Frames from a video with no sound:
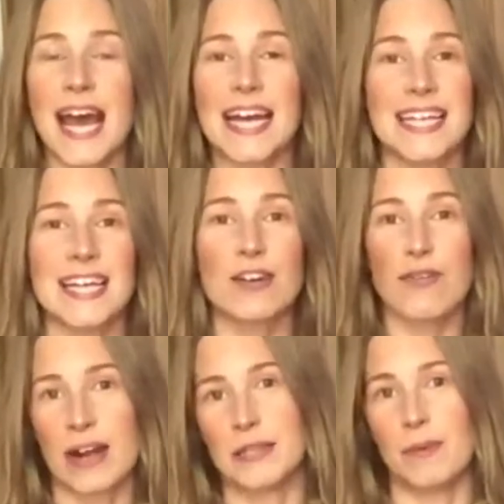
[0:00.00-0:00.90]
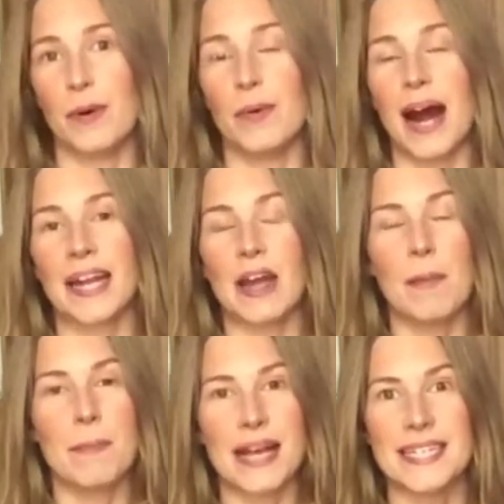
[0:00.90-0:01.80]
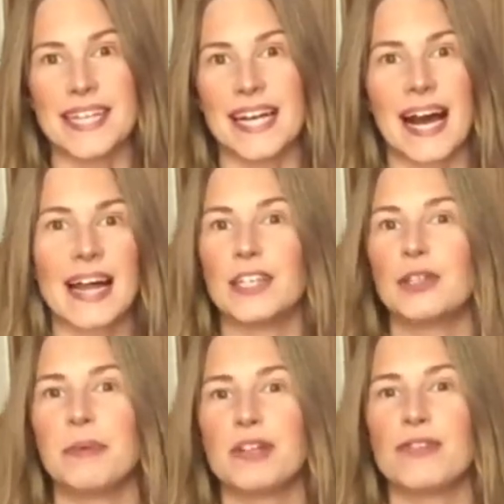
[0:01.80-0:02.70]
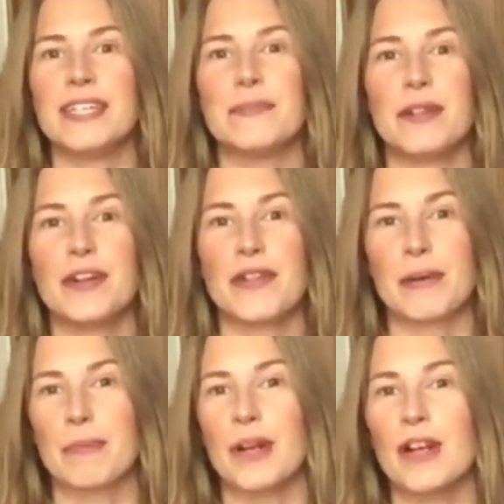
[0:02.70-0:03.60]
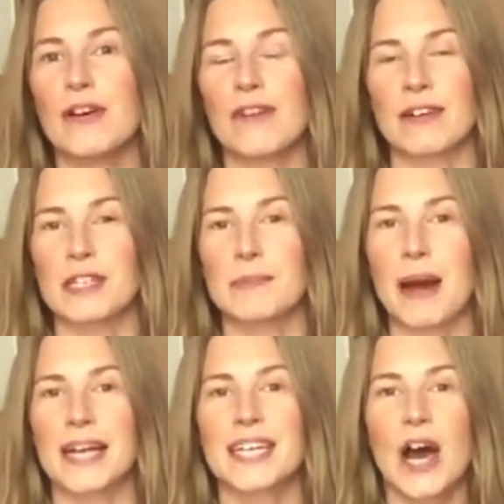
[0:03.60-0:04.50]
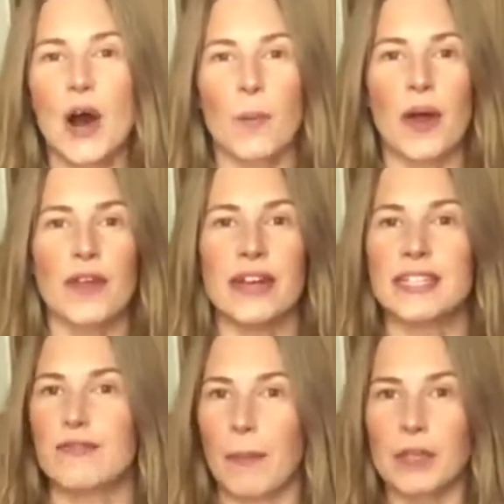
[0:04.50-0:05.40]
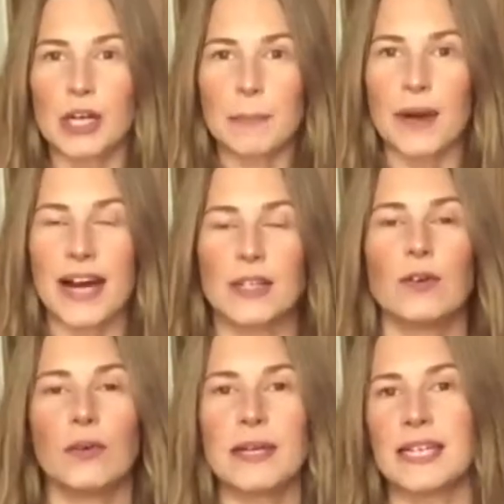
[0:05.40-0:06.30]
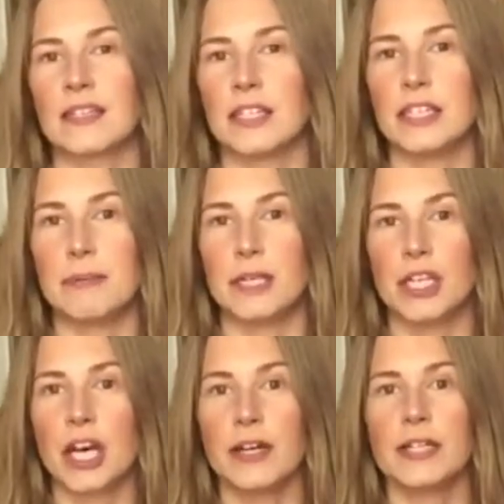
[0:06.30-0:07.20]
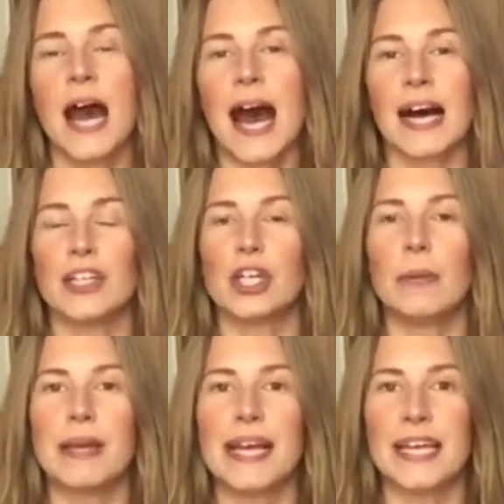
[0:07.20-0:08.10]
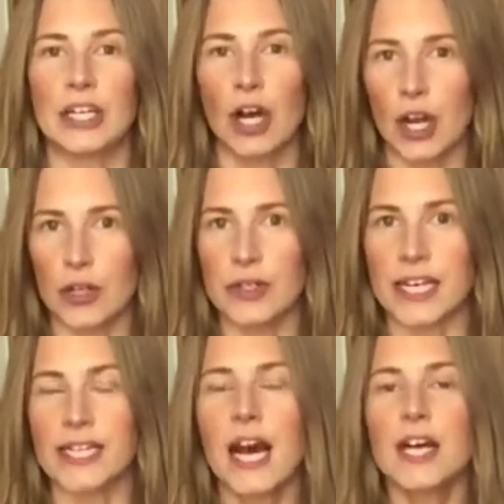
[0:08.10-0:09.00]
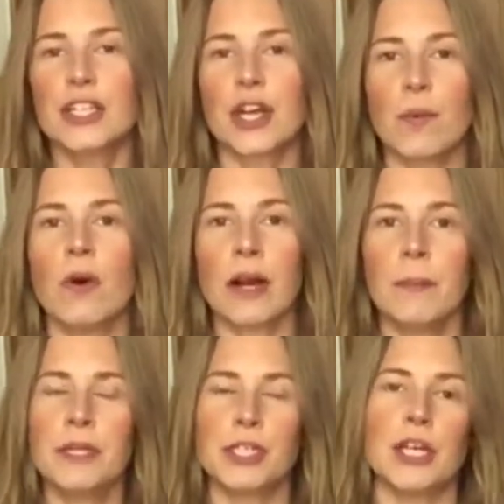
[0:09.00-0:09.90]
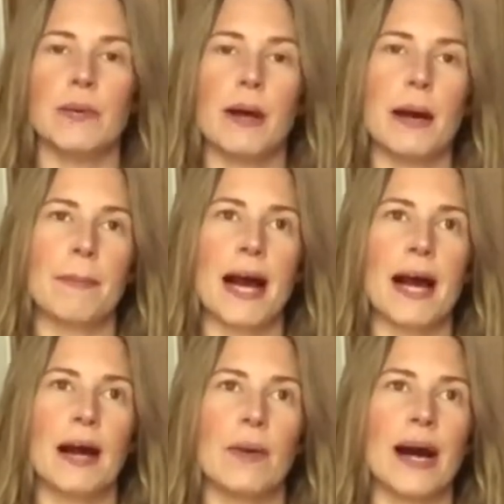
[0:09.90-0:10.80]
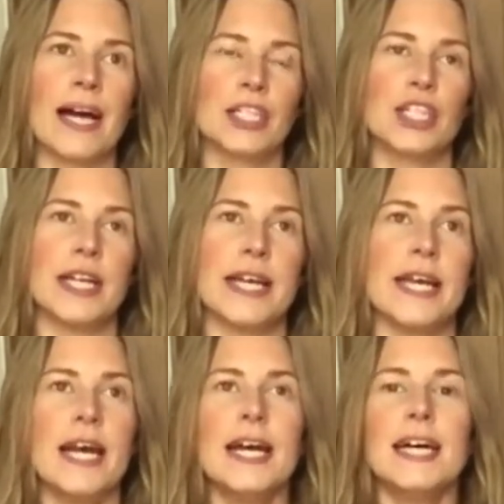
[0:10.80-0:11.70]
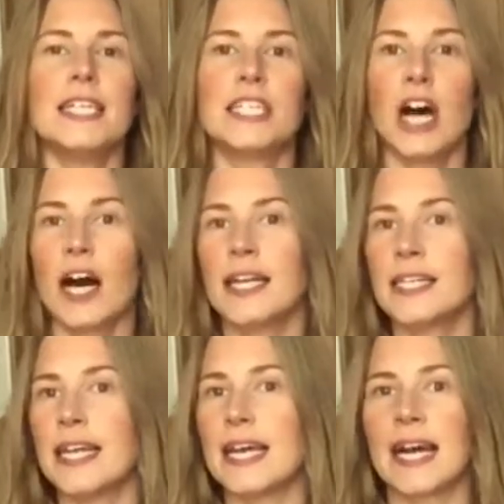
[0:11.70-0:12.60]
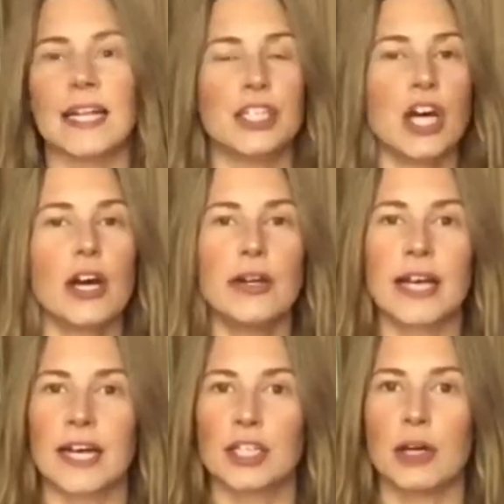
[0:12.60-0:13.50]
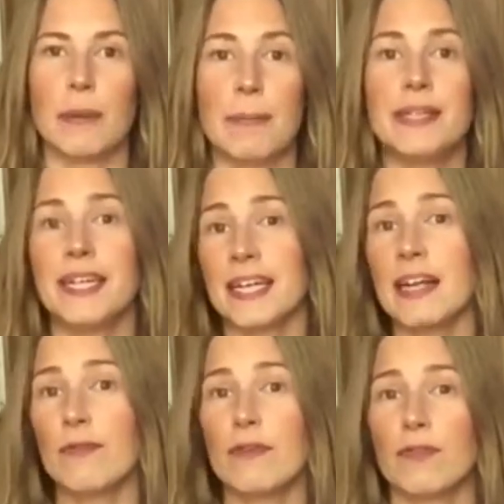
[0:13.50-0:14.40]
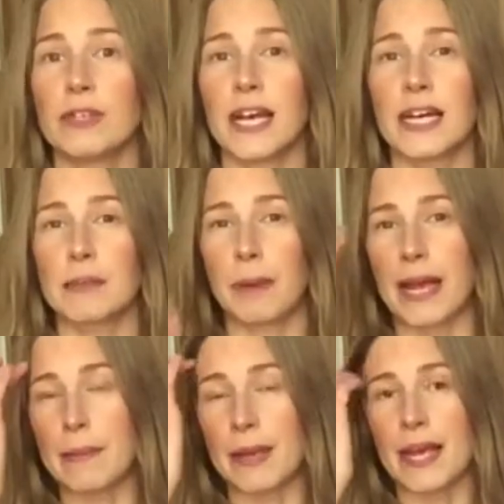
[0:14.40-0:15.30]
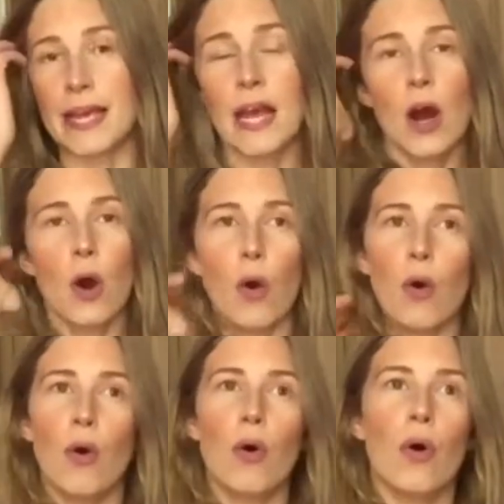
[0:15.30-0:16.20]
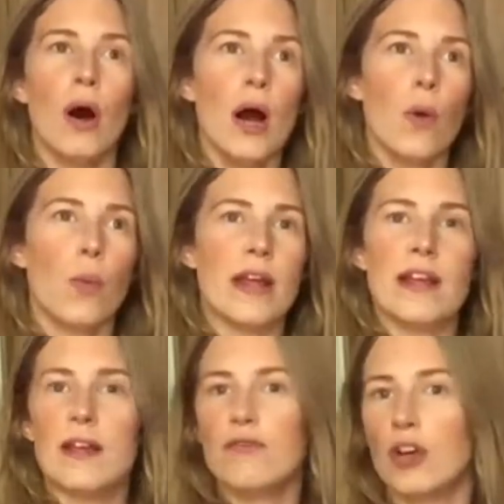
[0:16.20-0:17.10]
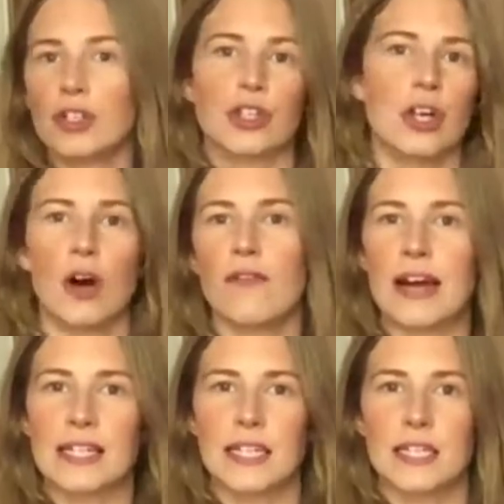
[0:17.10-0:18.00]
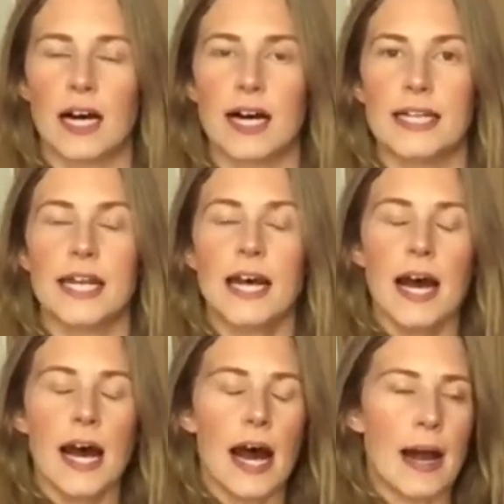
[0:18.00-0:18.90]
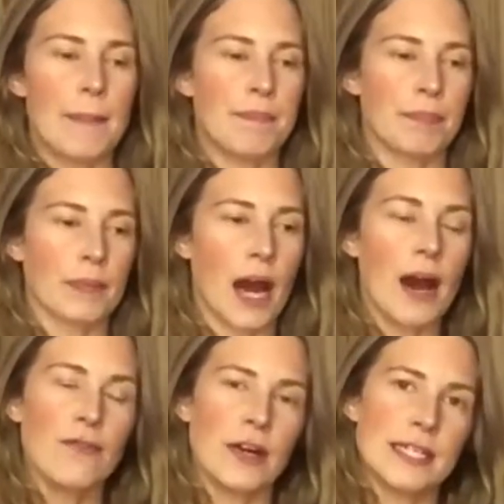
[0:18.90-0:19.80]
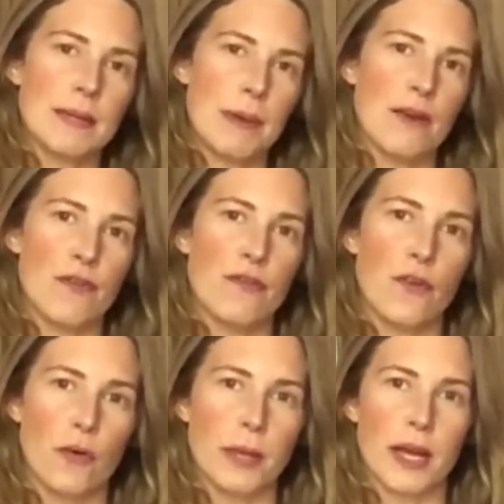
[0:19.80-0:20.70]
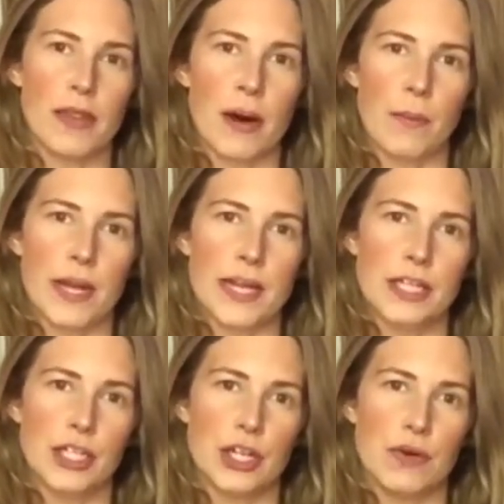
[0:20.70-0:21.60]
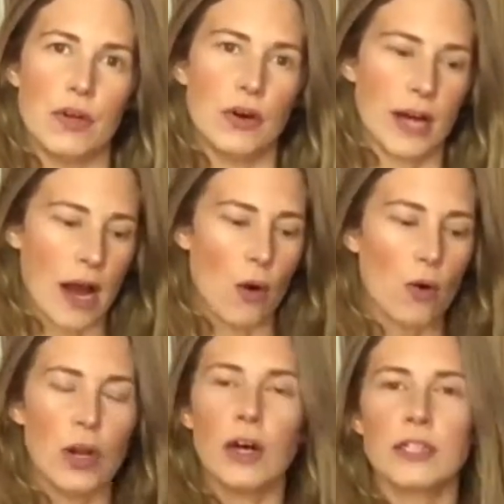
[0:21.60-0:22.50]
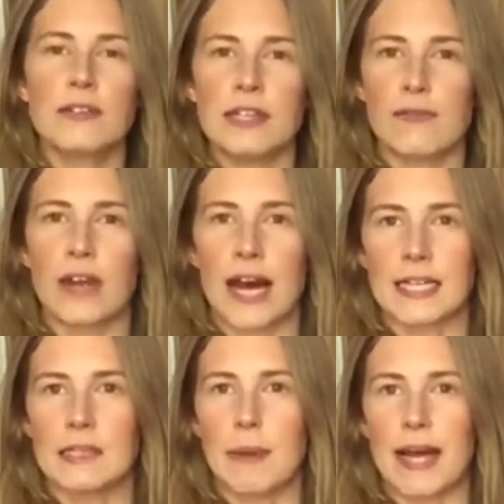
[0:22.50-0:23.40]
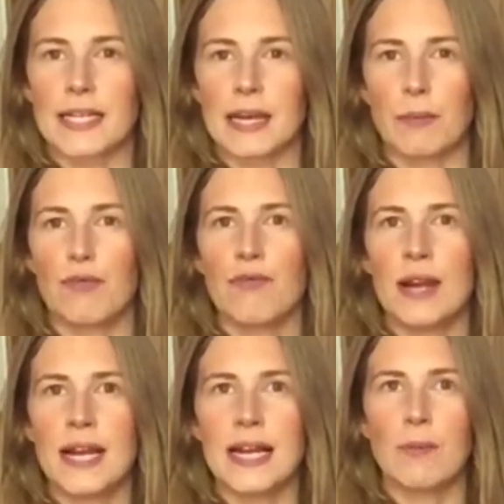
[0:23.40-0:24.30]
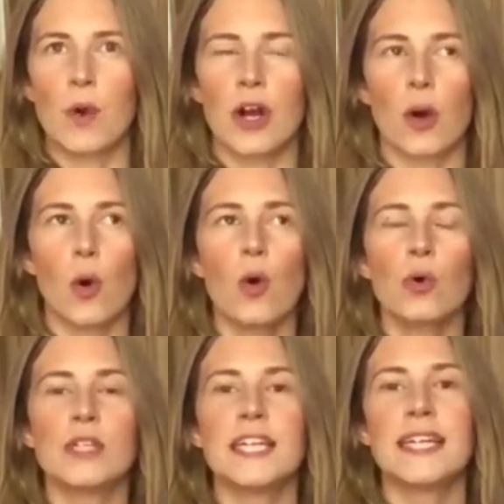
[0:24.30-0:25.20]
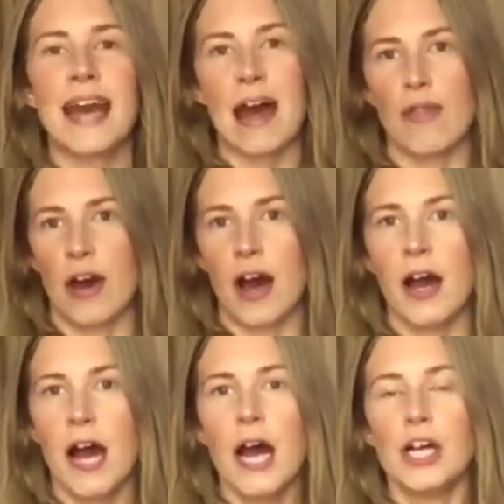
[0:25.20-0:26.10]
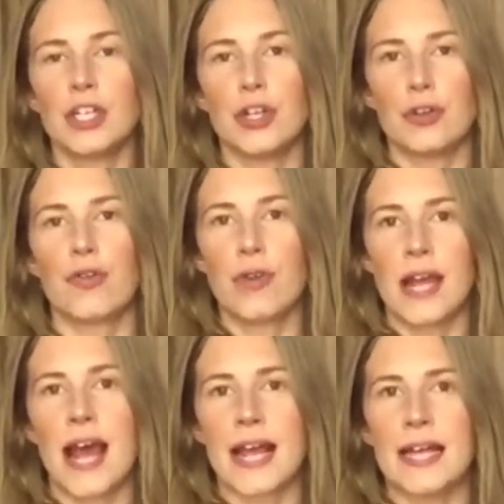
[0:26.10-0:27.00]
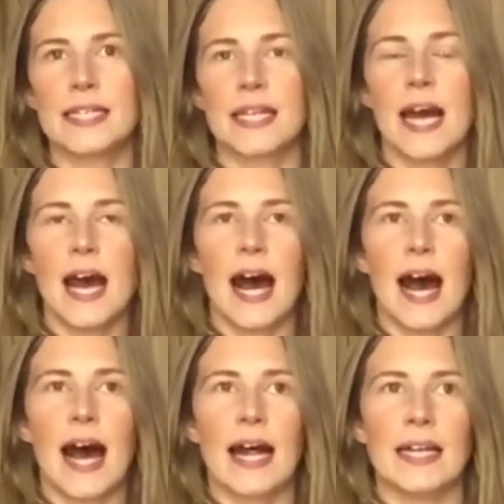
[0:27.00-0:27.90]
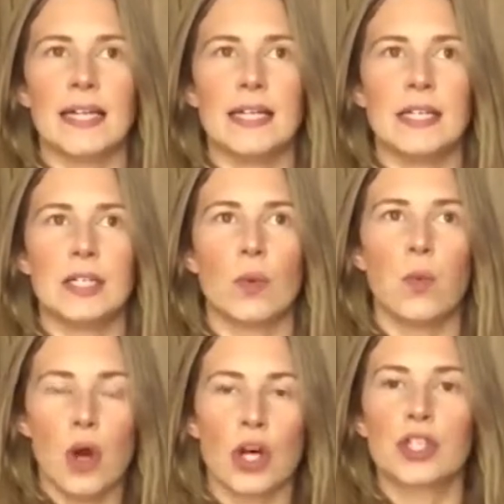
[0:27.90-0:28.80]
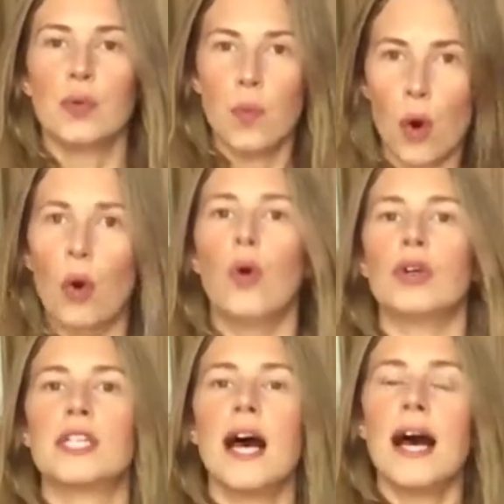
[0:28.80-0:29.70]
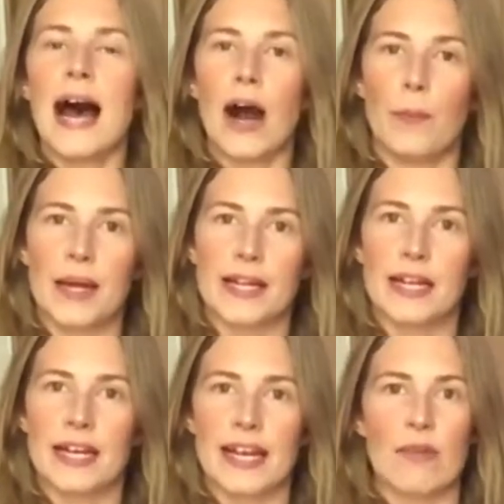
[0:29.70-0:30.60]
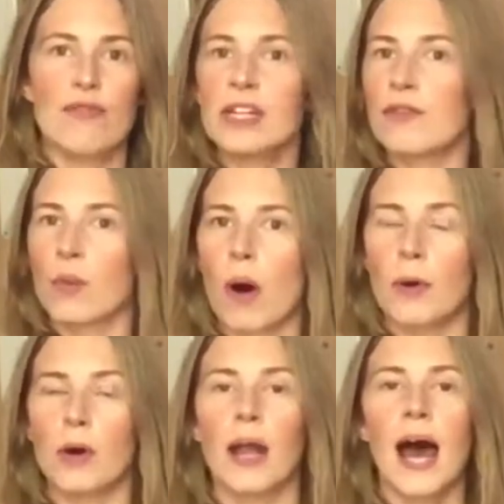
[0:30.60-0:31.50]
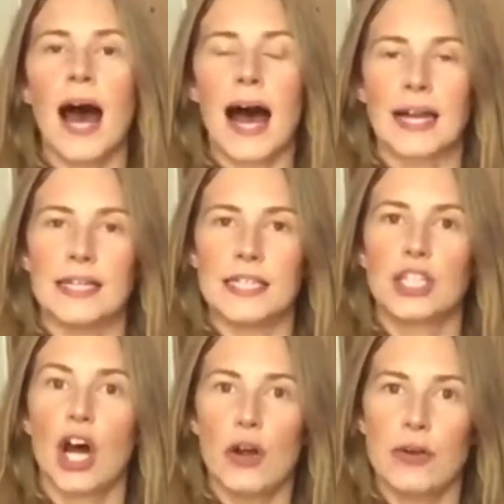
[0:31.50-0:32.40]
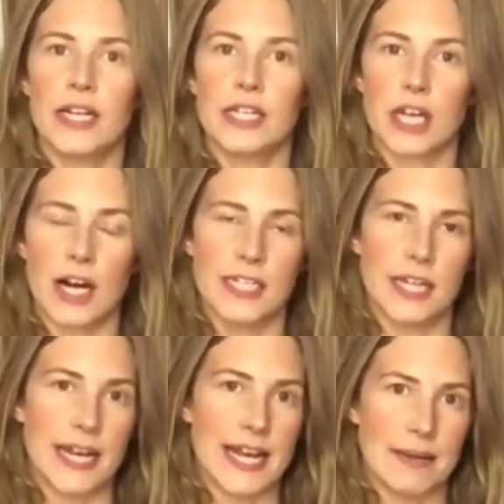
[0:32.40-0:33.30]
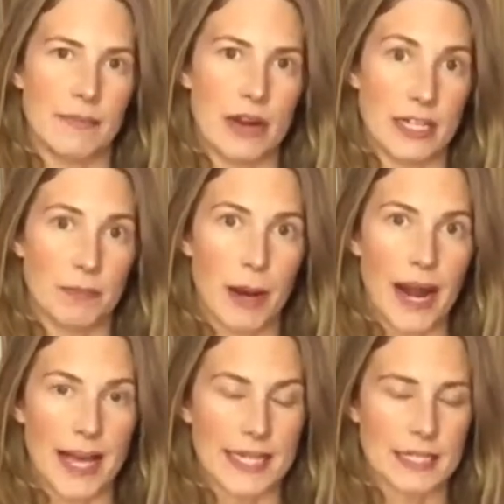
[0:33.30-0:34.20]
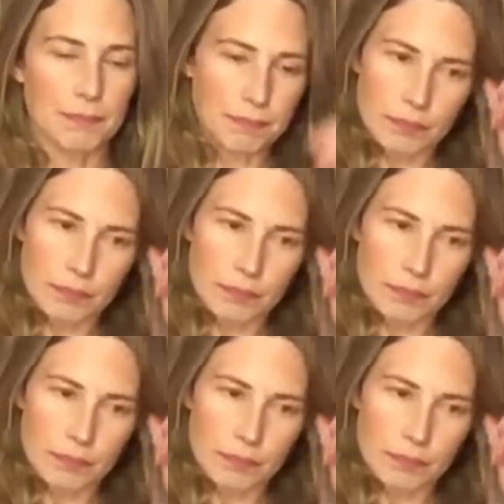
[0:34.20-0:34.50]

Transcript: is incredible and amazing and should be treated with nothing but love and respect, whether it's from the top of your head all the way down to the tips of your toes, and tummy included. So what can we do about actually tightening and toning our tummy, particularly if we've already had a baby or we've not done a lot of exercise? I find there's a bit of a formula that we need to look at, lots of different aspects that will really work all together to create and work towards helping get rid of the wobble and tone and tighten in its place.